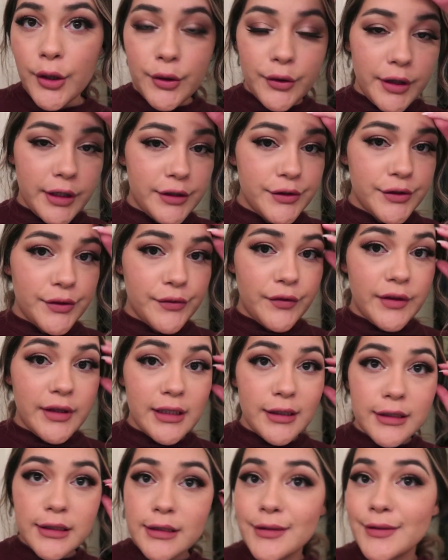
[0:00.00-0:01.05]
Okay, so
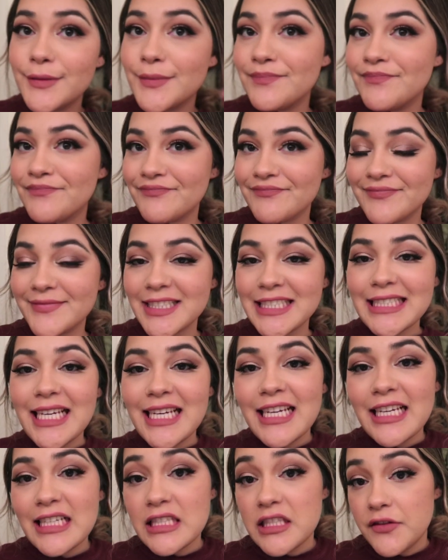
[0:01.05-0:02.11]
this
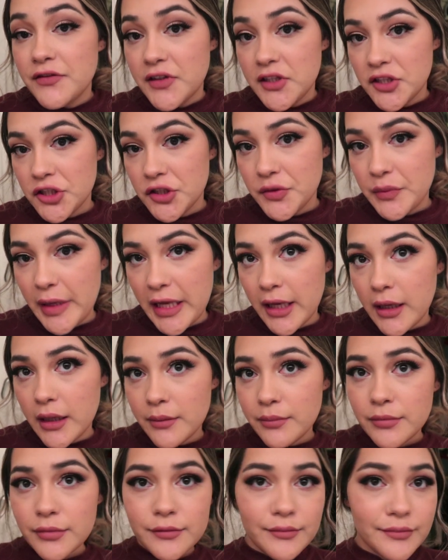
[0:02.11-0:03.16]
is the finished
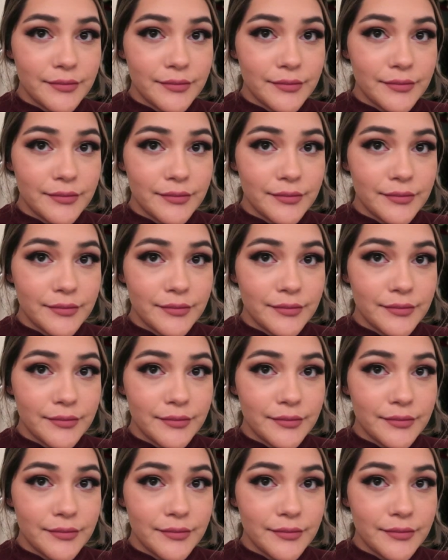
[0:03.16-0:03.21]
makeup.